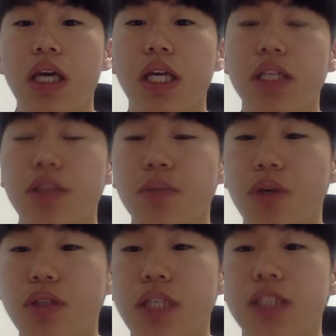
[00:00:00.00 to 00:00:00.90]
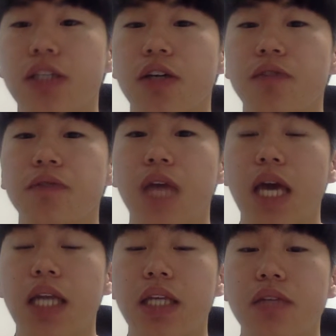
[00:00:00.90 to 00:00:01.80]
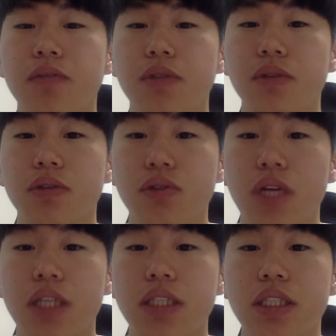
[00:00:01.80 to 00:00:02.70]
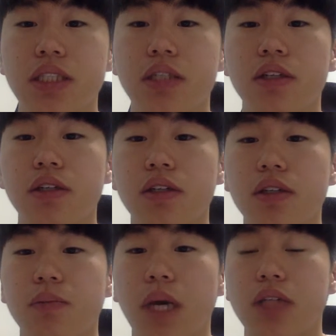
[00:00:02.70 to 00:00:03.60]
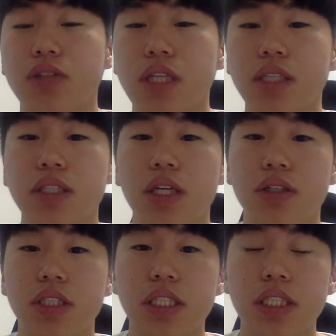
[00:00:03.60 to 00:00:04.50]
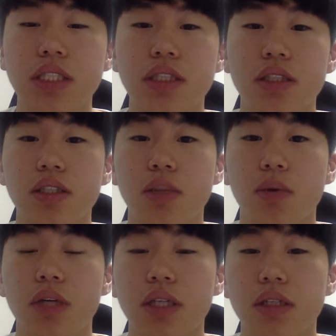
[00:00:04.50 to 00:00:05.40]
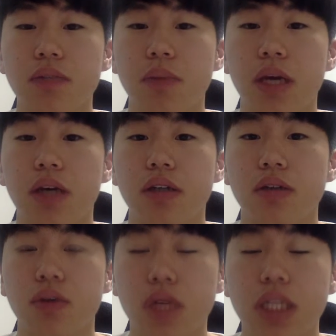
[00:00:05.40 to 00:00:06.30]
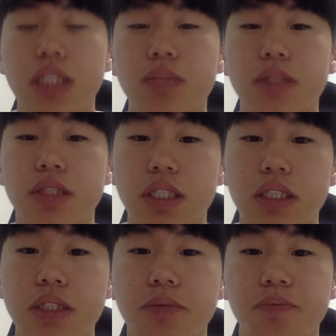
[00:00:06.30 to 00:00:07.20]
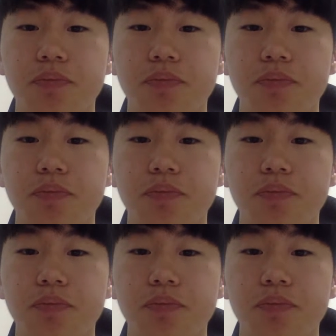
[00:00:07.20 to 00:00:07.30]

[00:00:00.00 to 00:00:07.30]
It is a process of adding traits by changing their genes, organisms' genes.